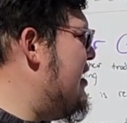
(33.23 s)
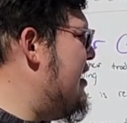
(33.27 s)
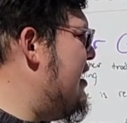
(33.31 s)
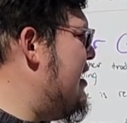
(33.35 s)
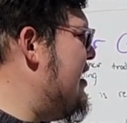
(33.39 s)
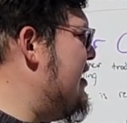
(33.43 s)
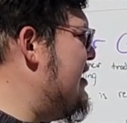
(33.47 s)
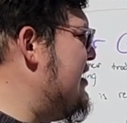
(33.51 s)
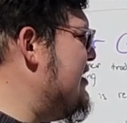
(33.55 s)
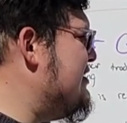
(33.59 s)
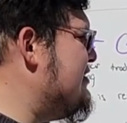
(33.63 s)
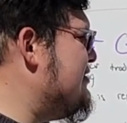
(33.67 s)

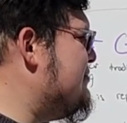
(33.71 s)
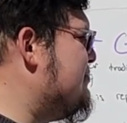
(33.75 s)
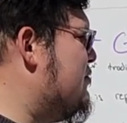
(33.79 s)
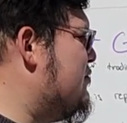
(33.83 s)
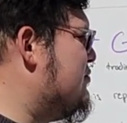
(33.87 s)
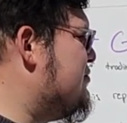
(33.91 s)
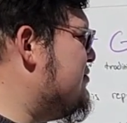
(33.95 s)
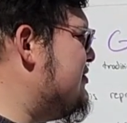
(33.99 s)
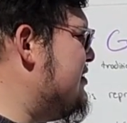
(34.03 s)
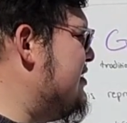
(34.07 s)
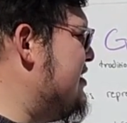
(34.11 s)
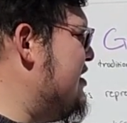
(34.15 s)
It is
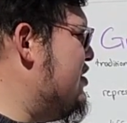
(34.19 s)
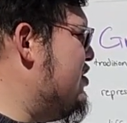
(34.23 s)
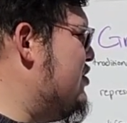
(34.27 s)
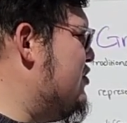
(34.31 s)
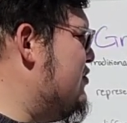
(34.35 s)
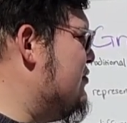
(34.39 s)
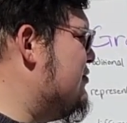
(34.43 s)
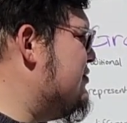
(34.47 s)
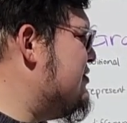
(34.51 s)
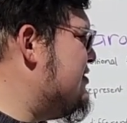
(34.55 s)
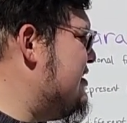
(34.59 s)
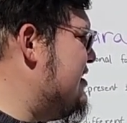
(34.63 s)
mostly
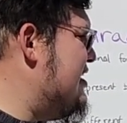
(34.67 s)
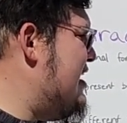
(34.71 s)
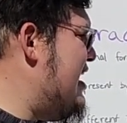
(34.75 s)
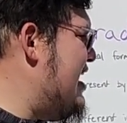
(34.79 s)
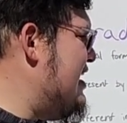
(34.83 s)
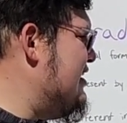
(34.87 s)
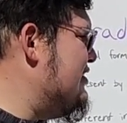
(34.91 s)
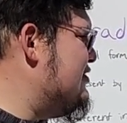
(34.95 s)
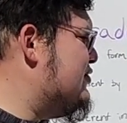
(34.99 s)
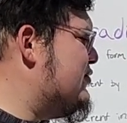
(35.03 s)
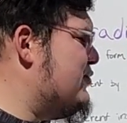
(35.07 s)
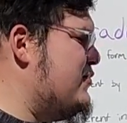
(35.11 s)
used in
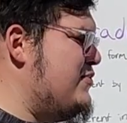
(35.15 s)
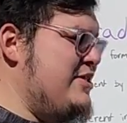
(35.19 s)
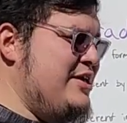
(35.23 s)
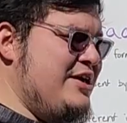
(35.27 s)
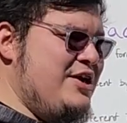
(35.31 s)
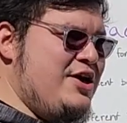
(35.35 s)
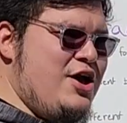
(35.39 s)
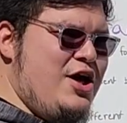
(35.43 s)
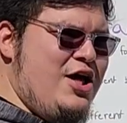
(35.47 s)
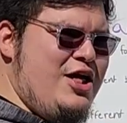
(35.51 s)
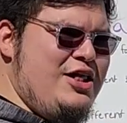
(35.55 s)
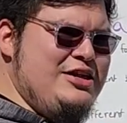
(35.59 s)
high school
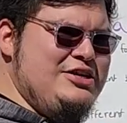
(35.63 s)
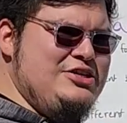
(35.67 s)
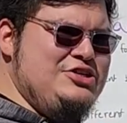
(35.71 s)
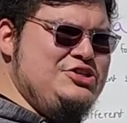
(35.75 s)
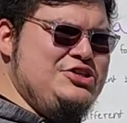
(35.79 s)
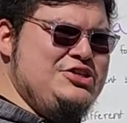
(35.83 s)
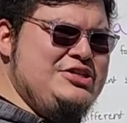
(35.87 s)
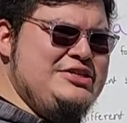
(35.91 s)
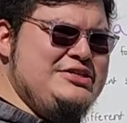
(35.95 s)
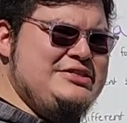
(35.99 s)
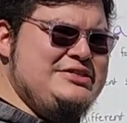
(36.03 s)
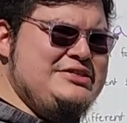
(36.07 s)
and
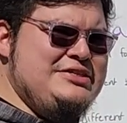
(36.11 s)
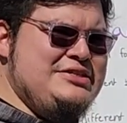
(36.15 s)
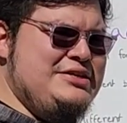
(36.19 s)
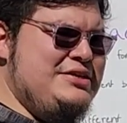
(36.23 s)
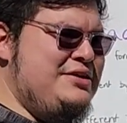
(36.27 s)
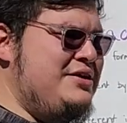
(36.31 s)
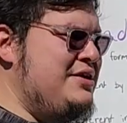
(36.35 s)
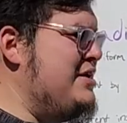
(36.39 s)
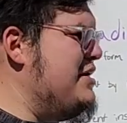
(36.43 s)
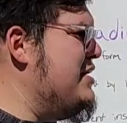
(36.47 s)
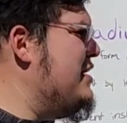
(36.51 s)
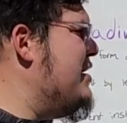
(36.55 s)
colleges
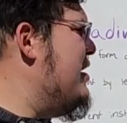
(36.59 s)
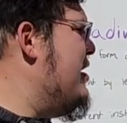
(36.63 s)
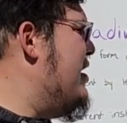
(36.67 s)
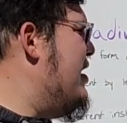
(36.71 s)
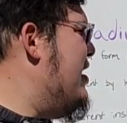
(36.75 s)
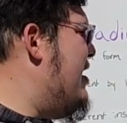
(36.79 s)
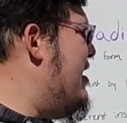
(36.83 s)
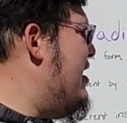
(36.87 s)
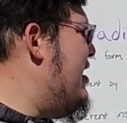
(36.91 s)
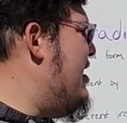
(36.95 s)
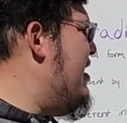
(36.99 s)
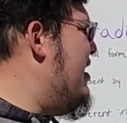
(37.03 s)

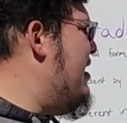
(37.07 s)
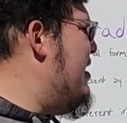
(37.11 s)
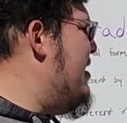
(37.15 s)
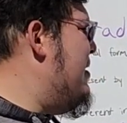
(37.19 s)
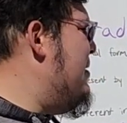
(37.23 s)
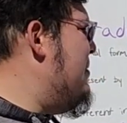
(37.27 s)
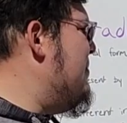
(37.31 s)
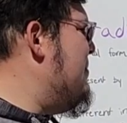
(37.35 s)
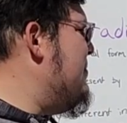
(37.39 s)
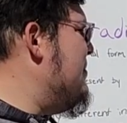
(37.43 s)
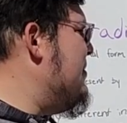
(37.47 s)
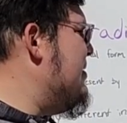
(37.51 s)

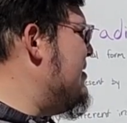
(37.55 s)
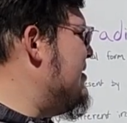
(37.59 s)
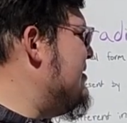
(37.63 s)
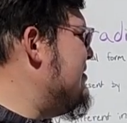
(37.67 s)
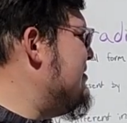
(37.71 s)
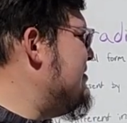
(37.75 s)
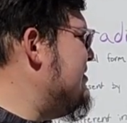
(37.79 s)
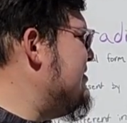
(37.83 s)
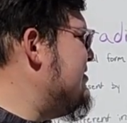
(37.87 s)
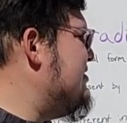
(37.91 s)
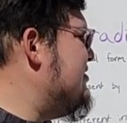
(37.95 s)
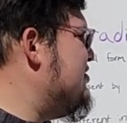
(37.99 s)

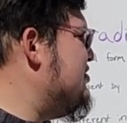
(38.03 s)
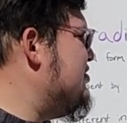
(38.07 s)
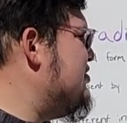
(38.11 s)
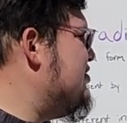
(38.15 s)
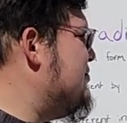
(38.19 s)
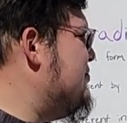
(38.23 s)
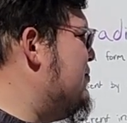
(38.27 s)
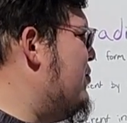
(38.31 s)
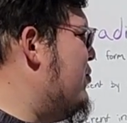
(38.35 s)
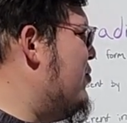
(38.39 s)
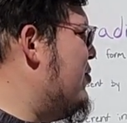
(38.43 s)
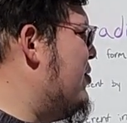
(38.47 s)
because it's
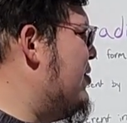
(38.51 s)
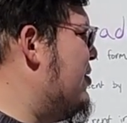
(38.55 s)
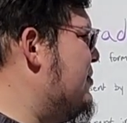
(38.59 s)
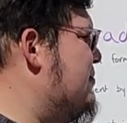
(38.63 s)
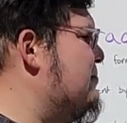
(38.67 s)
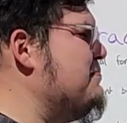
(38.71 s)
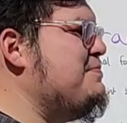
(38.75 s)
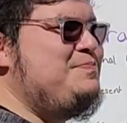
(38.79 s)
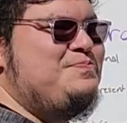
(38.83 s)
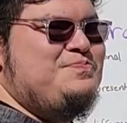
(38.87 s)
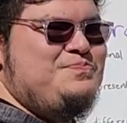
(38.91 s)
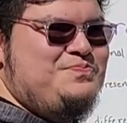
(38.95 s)
just
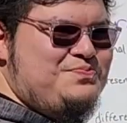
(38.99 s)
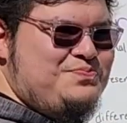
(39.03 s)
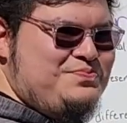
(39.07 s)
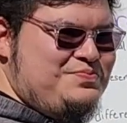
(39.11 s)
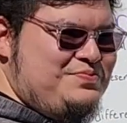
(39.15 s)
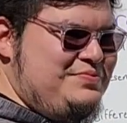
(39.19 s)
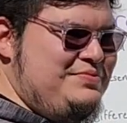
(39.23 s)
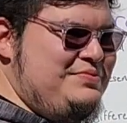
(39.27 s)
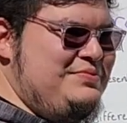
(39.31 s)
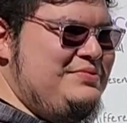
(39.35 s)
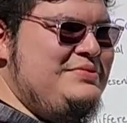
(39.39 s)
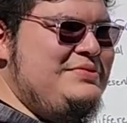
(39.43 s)

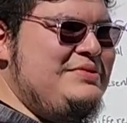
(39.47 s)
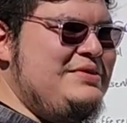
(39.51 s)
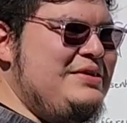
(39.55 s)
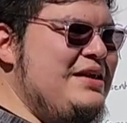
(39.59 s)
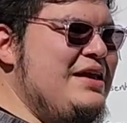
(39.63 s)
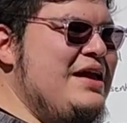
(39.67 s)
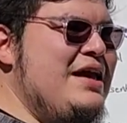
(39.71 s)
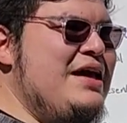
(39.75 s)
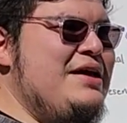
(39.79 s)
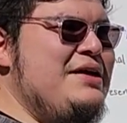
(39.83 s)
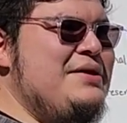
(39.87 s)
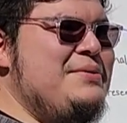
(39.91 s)

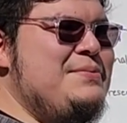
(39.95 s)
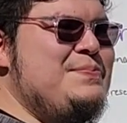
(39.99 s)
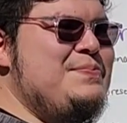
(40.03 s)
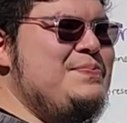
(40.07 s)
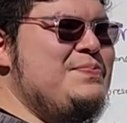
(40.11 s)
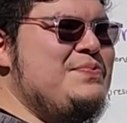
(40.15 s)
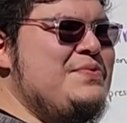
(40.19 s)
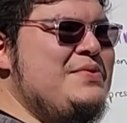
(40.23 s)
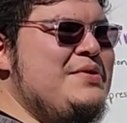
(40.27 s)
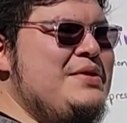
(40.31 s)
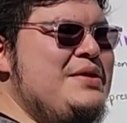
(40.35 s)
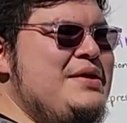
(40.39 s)
uh,
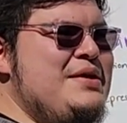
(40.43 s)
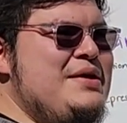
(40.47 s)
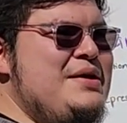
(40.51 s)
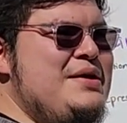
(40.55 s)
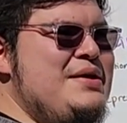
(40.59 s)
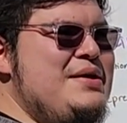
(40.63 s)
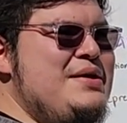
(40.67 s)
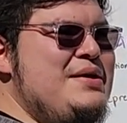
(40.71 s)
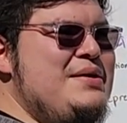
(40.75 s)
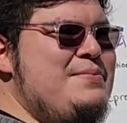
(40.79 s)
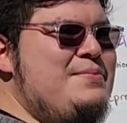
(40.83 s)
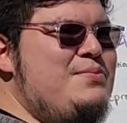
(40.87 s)

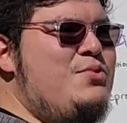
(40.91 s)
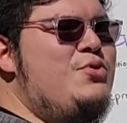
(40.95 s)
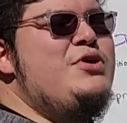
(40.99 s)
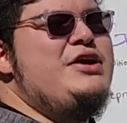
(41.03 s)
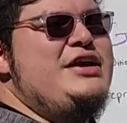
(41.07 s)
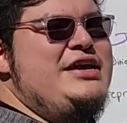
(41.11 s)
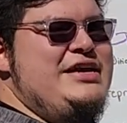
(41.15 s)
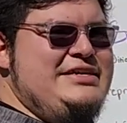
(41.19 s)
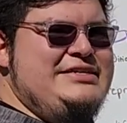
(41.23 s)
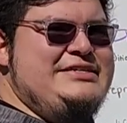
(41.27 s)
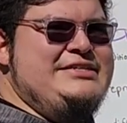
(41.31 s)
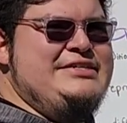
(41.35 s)
more
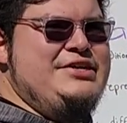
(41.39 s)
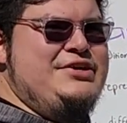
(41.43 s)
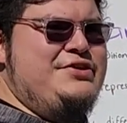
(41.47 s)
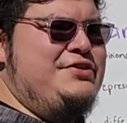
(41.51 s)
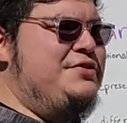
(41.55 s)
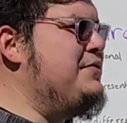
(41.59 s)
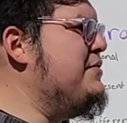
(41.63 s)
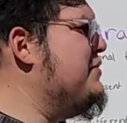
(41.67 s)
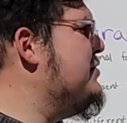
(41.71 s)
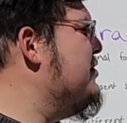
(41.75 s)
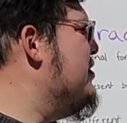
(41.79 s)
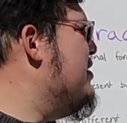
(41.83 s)

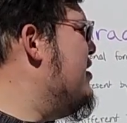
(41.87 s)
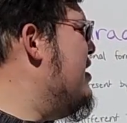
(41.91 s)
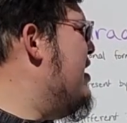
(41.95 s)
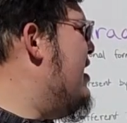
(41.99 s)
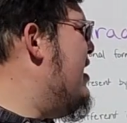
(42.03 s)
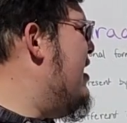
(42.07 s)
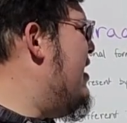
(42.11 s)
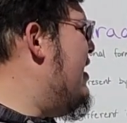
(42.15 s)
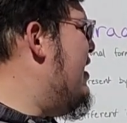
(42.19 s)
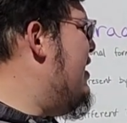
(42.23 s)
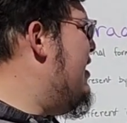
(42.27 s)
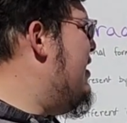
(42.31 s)
easier.
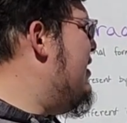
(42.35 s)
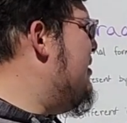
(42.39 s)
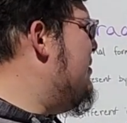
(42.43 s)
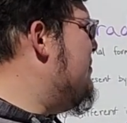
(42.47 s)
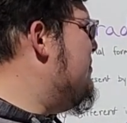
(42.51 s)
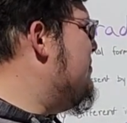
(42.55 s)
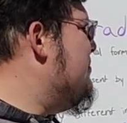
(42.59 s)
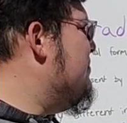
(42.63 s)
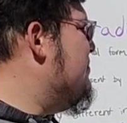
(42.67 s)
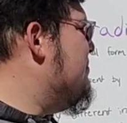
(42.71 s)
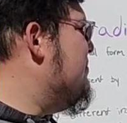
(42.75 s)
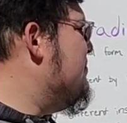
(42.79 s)
Um,
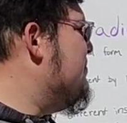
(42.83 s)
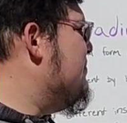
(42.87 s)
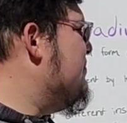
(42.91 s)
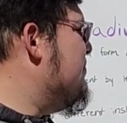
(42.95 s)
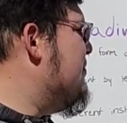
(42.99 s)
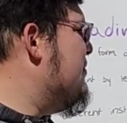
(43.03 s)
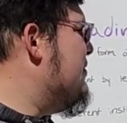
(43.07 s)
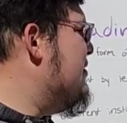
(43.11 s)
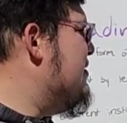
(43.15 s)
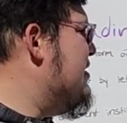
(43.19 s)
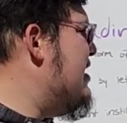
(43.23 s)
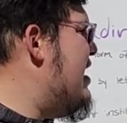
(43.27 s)

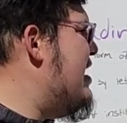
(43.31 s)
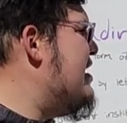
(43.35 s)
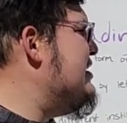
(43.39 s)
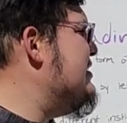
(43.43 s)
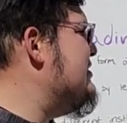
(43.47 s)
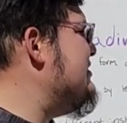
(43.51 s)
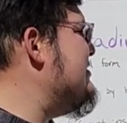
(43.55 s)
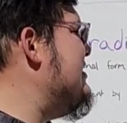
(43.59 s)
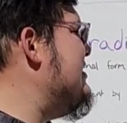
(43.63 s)
Not as